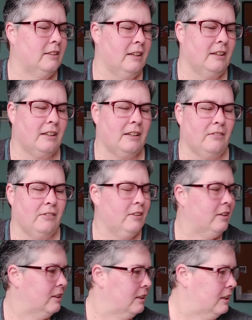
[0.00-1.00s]
on the cover.
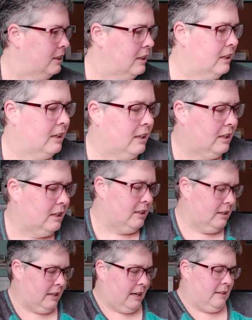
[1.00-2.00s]
And
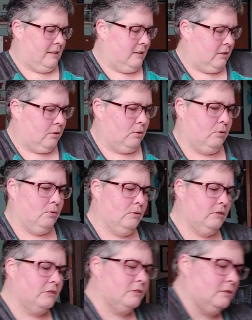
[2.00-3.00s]
that's
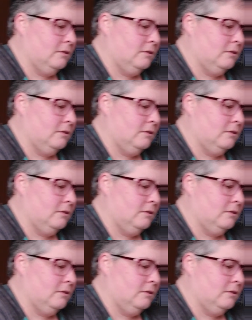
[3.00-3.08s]
those.